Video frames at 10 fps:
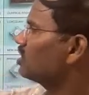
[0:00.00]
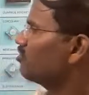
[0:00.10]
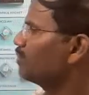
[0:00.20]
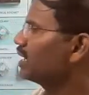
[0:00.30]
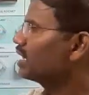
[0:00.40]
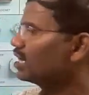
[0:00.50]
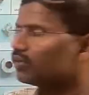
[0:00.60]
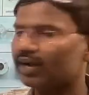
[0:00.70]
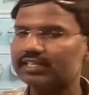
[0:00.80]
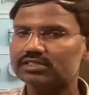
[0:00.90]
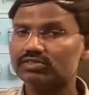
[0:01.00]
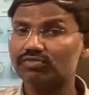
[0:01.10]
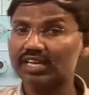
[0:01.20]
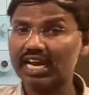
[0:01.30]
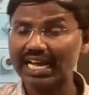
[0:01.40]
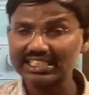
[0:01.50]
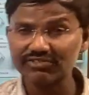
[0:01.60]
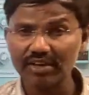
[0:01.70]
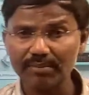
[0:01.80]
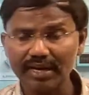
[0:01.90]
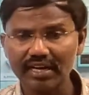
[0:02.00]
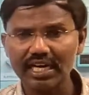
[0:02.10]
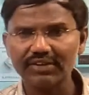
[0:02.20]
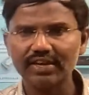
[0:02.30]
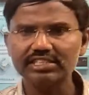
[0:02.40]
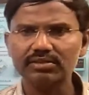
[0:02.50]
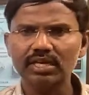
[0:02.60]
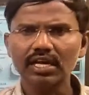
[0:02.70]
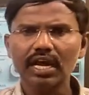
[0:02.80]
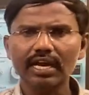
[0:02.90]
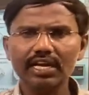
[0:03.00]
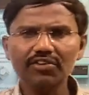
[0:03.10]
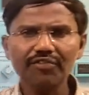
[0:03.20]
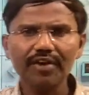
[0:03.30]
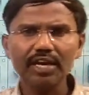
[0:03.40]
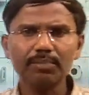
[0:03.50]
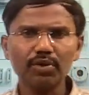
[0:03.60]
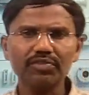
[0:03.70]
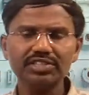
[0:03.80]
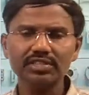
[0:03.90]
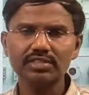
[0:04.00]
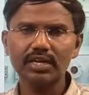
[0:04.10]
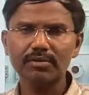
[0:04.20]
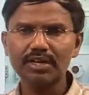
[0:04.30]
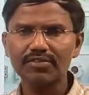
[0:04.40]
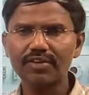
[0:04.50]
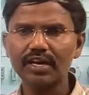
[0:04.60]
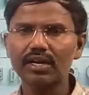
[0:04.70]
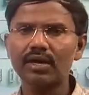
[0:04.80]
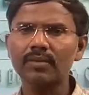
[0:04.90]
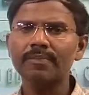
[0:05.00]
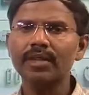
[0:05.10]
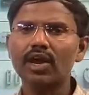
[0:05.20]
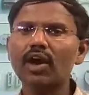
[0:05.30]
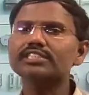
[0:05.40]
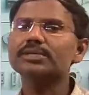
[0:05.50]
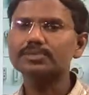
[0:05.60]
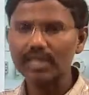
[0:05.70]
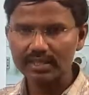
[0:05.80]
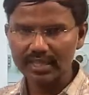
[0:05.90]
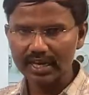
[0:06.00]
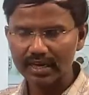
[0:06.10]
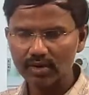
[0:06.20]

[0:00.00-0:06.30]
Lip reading: of medical device. We classify medical device, and different provisions are different concepts are there.